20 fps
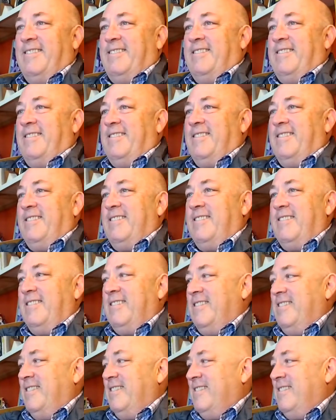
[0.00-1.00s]

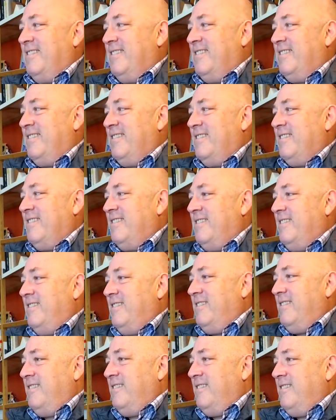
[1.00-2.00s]

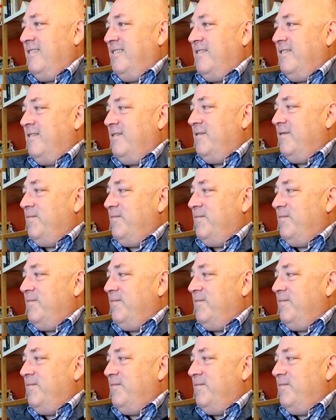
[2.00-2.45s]
[no speech]